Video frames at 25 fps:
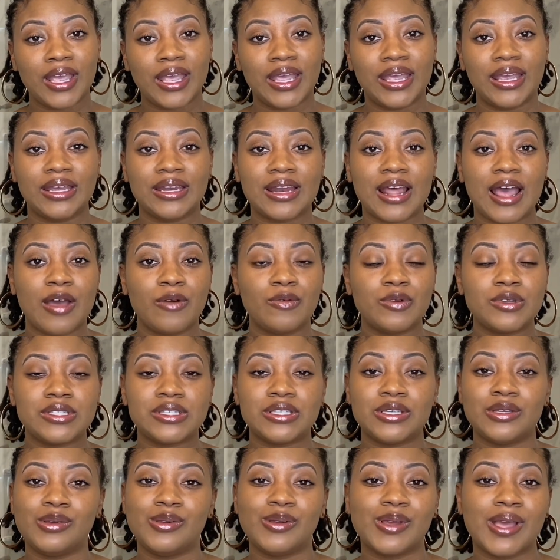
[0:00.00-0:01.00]
And I will
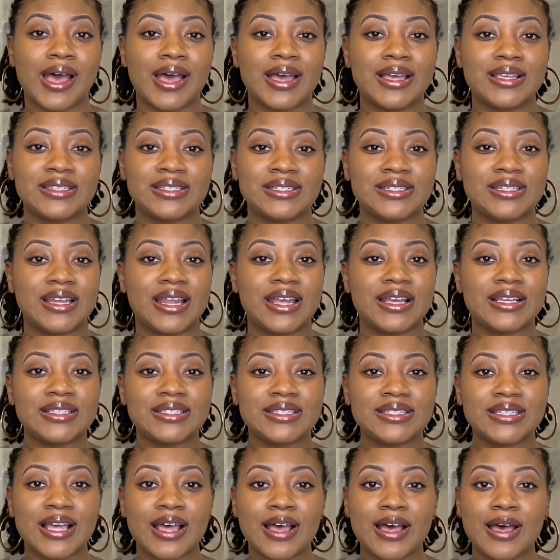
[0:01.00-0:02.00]
see you guys
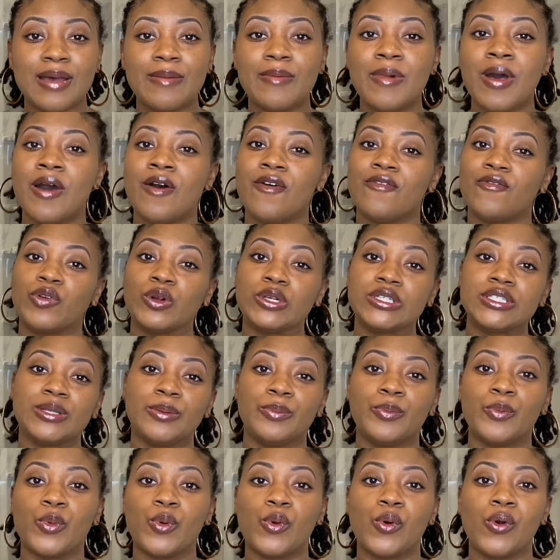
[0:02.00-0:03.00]
next time for
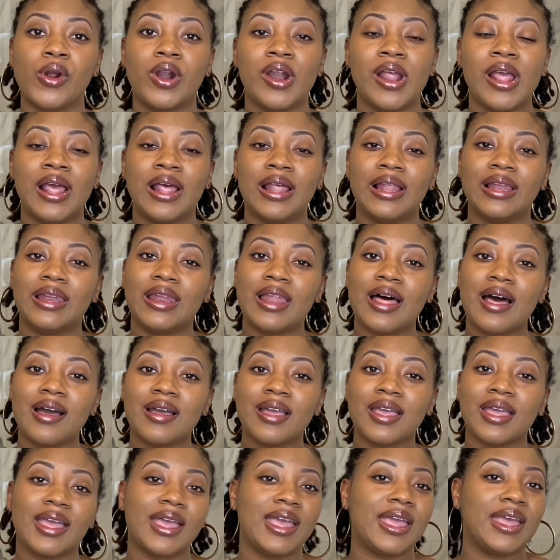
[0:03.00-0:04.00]
some more
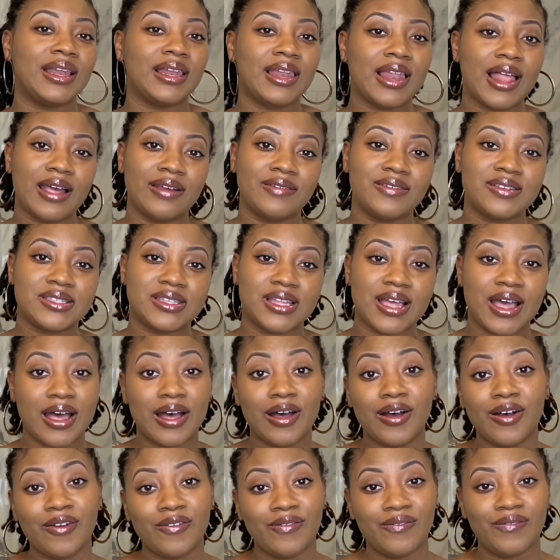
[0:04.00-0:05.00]
lock and
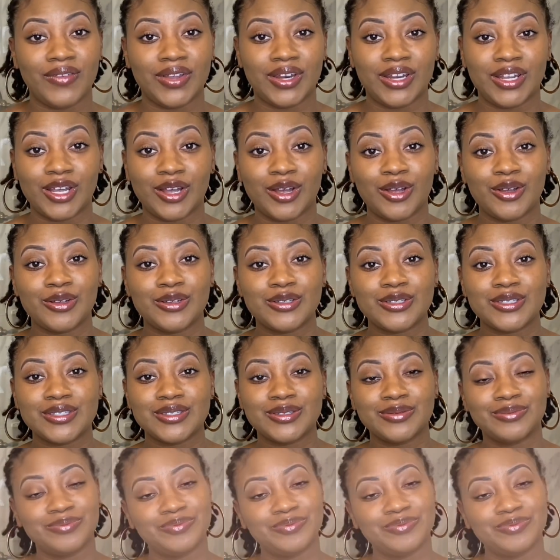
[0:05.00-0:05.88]
lifestyle videos.